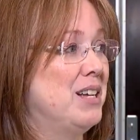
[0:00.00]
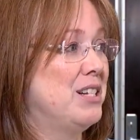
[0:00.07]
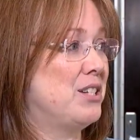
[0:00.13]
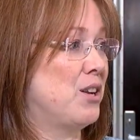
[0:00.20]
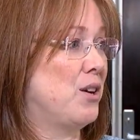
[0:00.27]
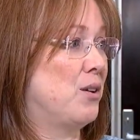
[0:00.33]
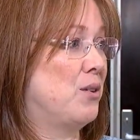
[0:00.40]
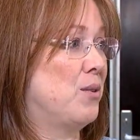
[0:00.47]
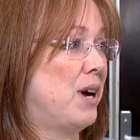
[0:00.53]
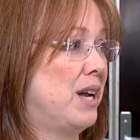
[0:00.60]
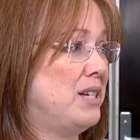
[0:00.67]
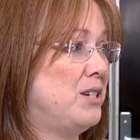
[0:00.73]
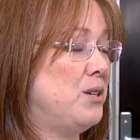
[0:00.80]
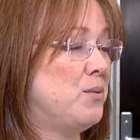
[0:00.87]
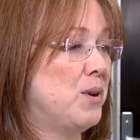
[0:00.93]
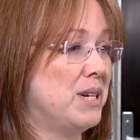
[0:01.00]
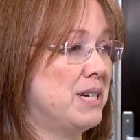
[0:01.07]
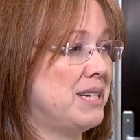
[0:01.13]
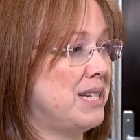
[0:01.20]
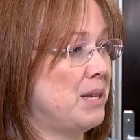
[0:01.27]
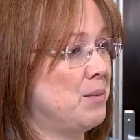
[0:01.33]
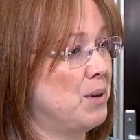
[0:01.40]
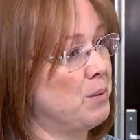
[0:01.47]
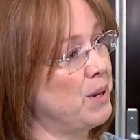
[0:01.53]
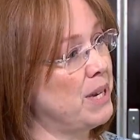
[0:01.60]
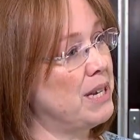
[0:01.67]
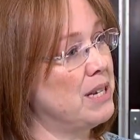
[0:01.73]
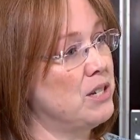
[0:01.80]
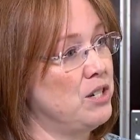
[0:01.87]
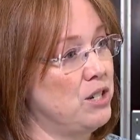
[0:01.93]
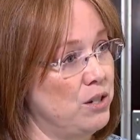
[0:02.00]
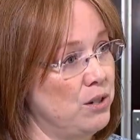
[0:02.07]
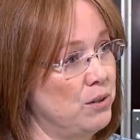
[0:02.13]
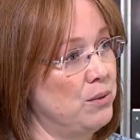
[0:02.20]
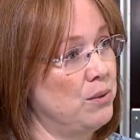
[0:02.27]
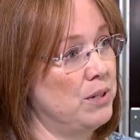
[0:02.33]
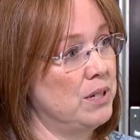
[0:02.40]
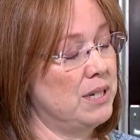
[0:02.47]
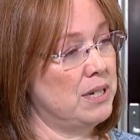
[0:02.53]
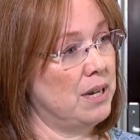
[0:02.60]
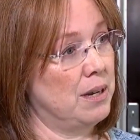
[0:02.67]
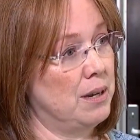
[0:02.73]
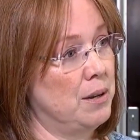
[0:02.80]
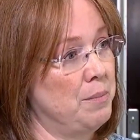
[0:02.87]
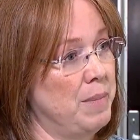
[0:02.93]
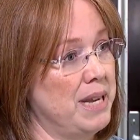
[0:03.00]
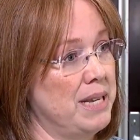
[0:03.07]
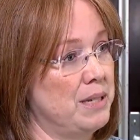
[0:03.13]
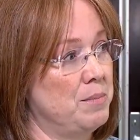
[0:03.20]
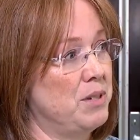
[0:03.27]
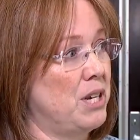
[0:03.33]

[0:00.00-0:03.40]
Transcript: So I do want to see what we can do to make some